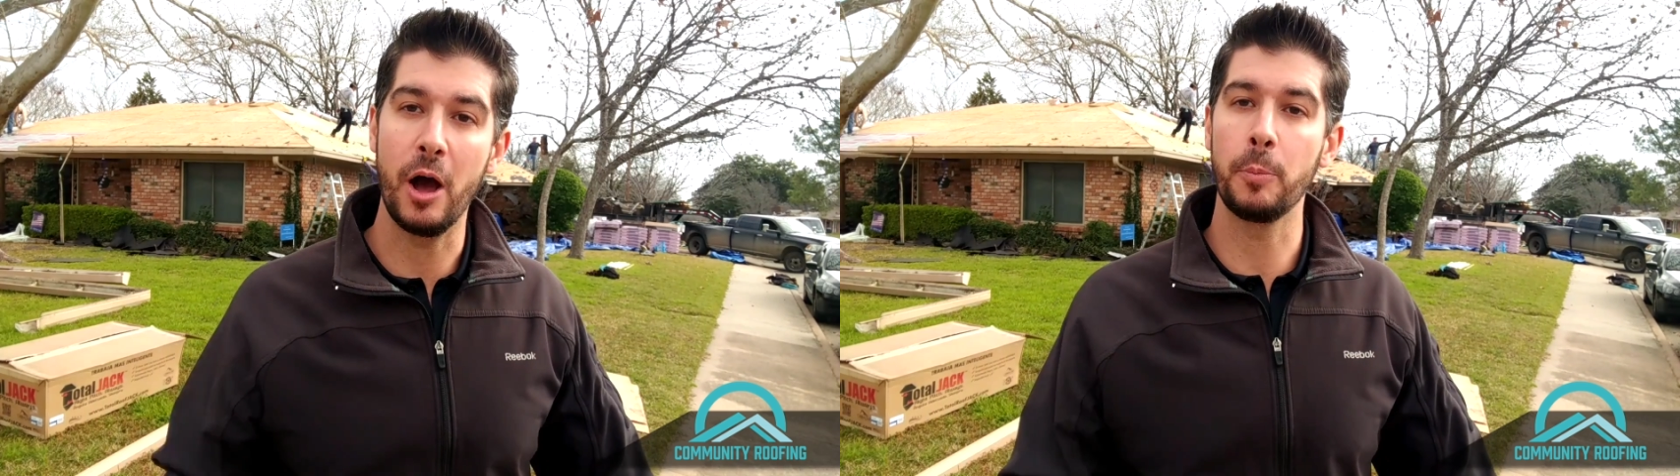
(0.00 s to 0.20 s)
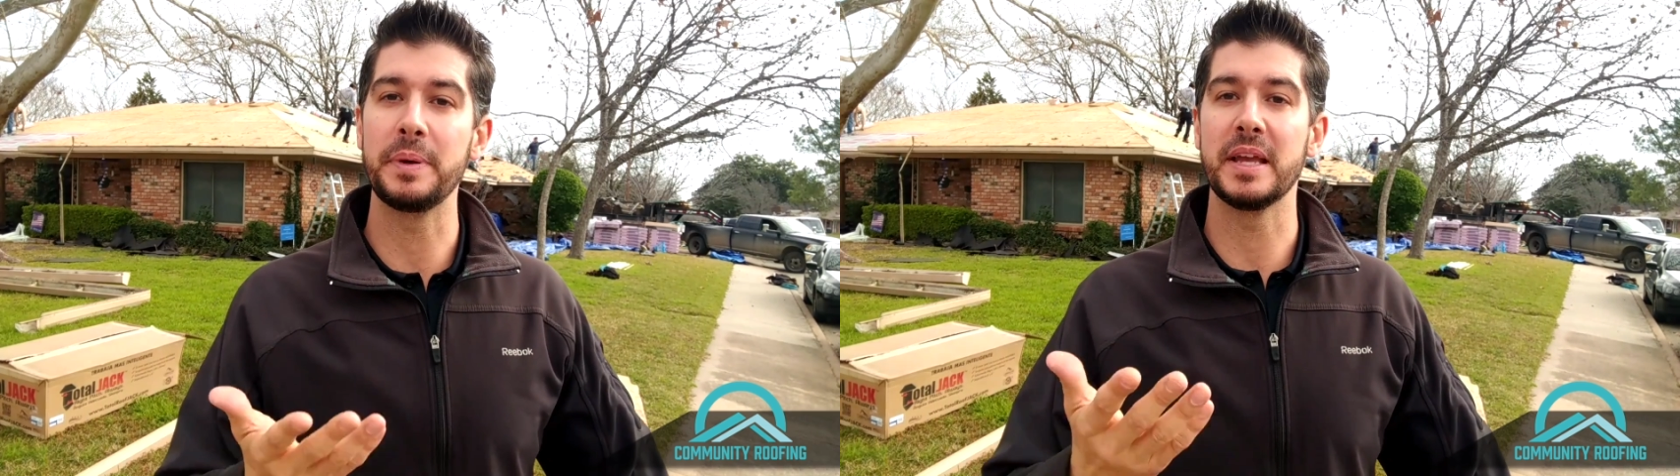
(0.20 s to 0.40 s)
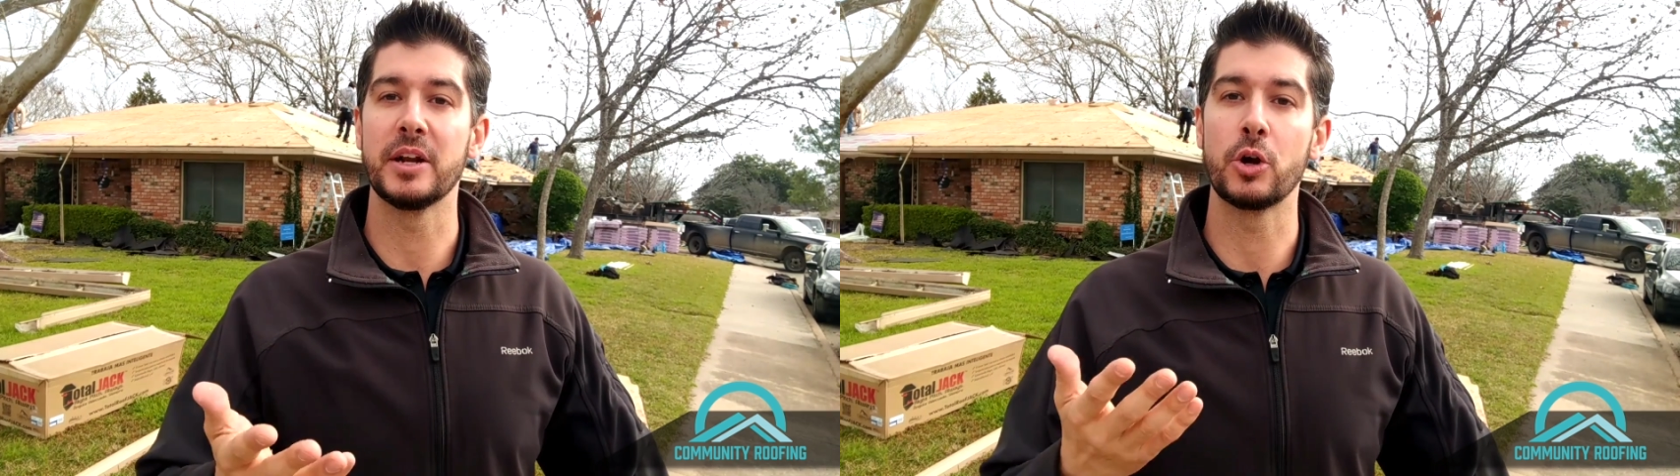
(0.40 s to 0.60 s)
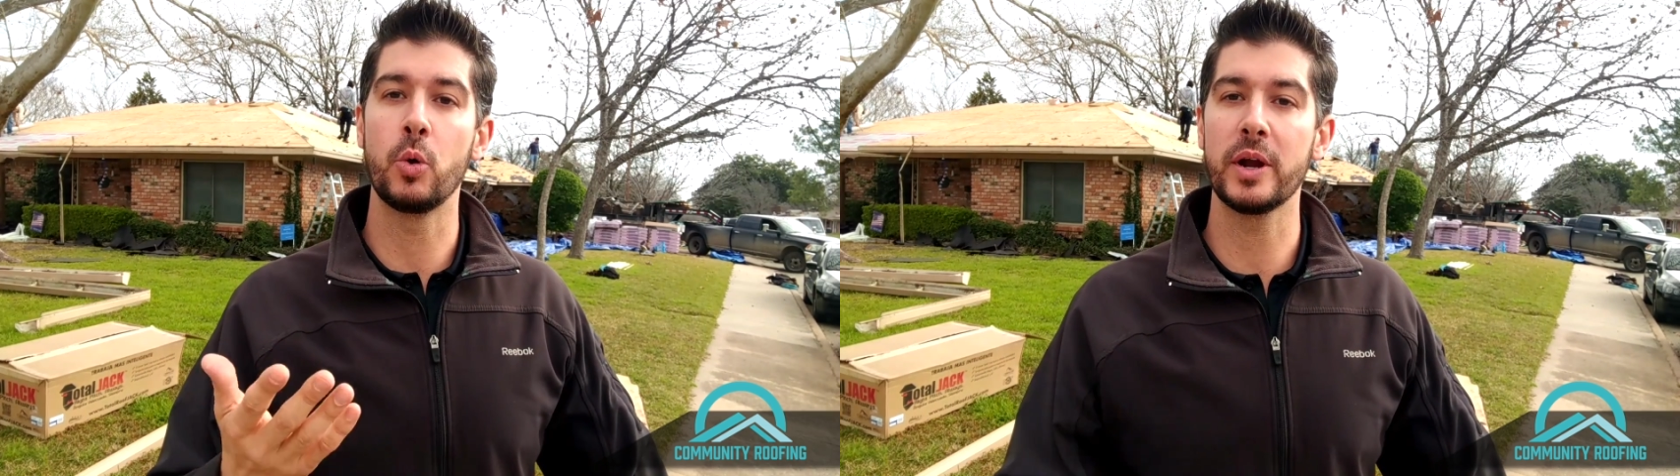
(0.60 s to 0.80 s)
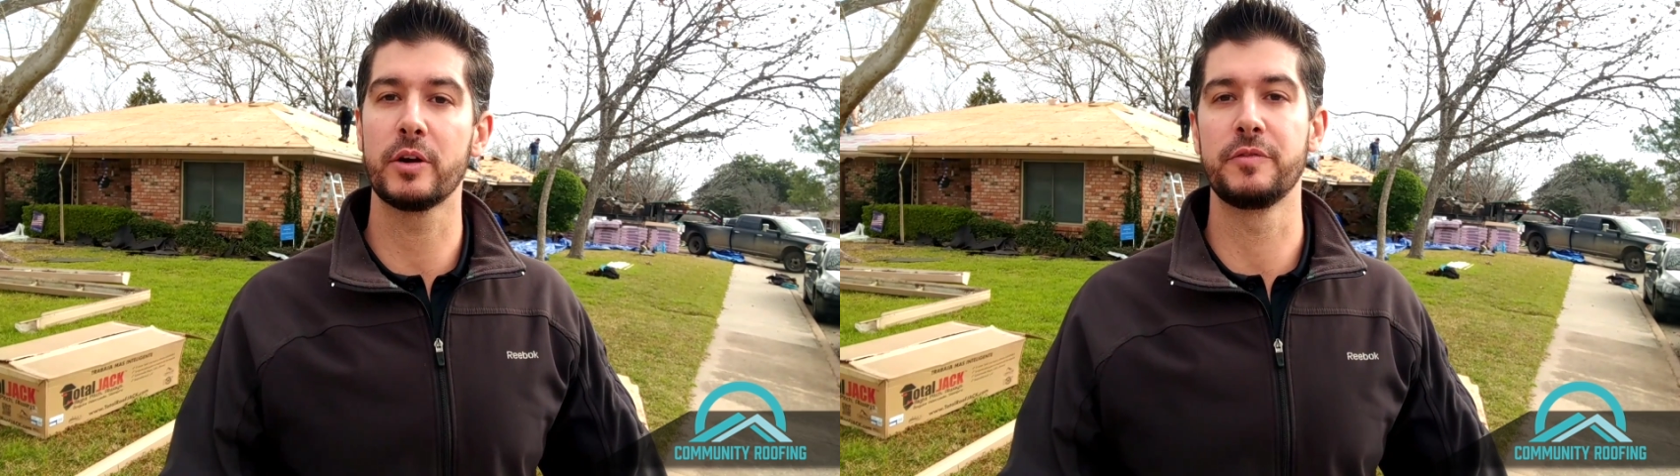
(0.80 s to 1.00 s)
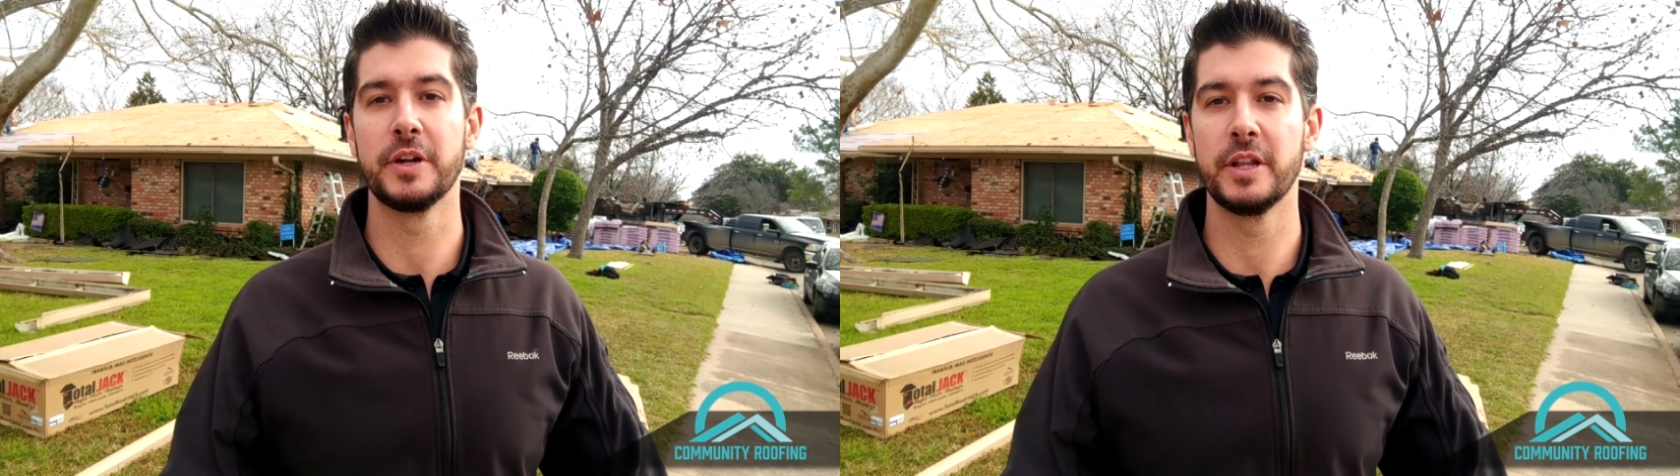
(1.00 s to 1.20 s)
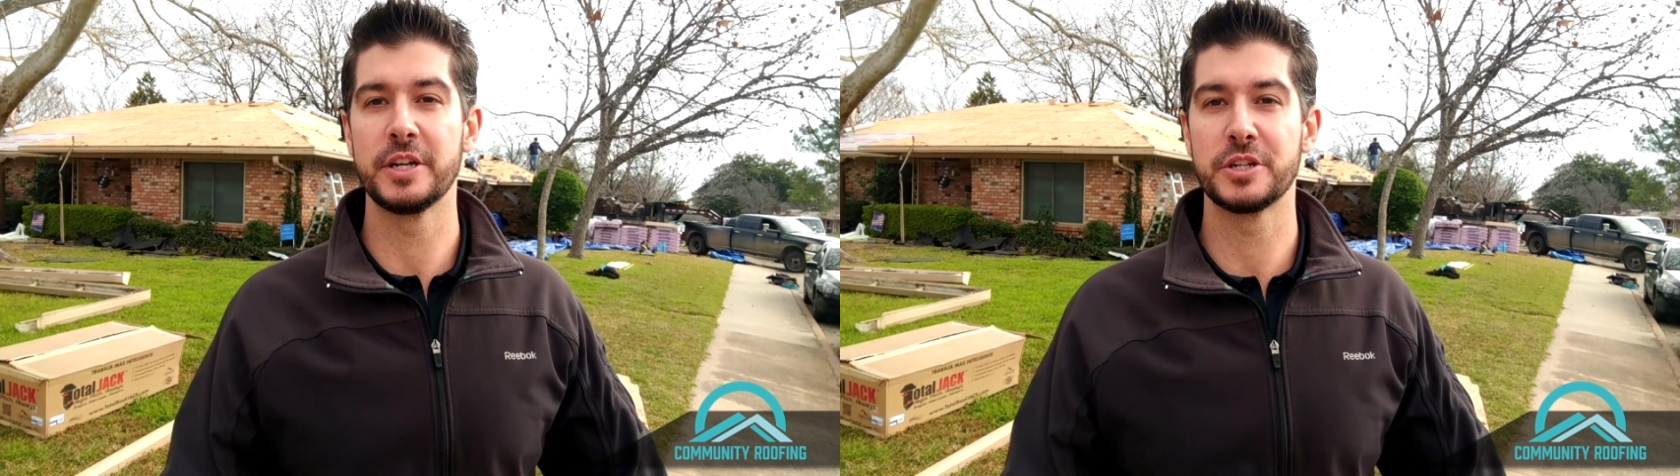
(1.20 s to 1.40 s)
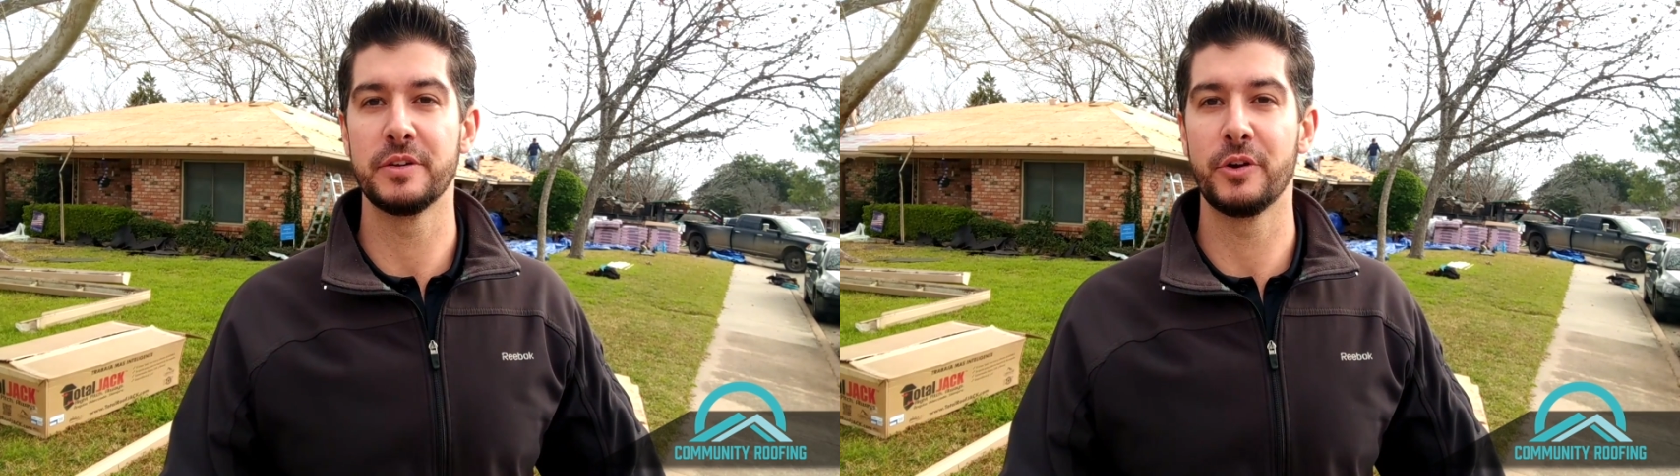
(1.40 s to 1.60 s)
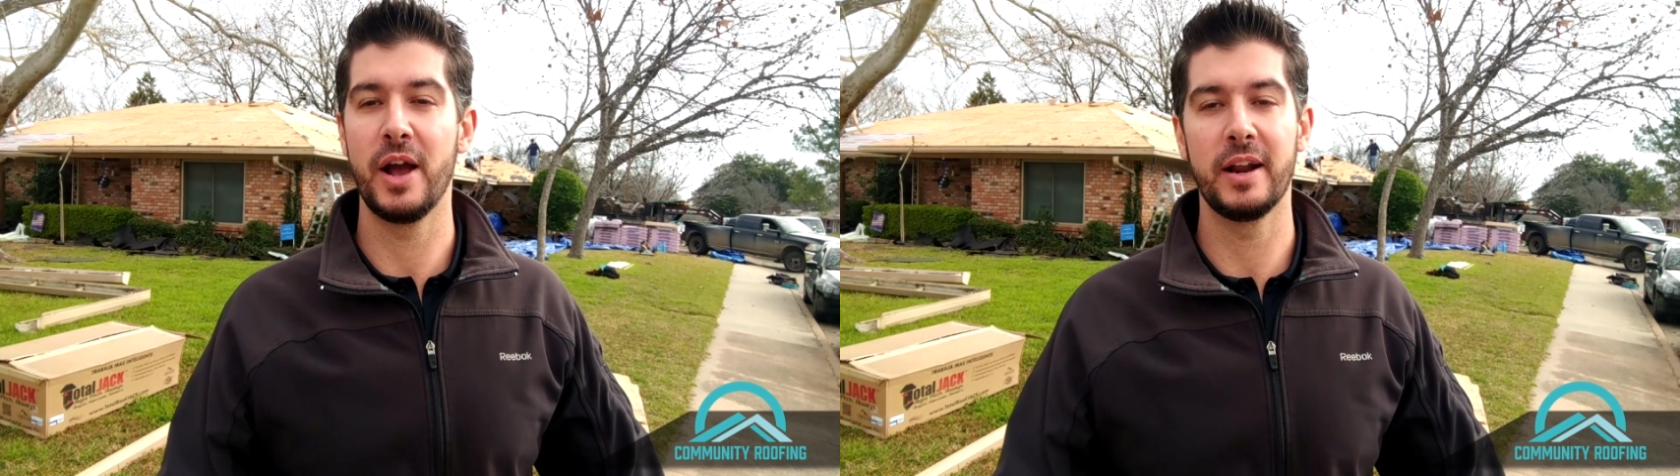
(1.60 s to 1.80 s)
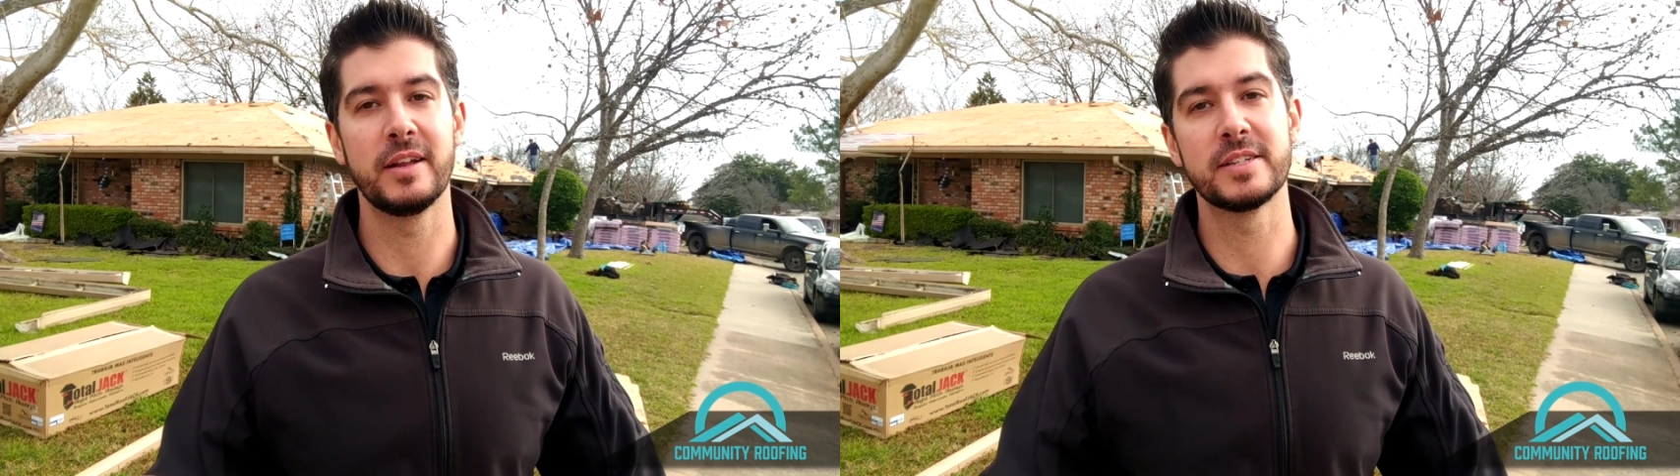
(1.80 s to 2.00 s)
helping in a quicker ventilation of your attic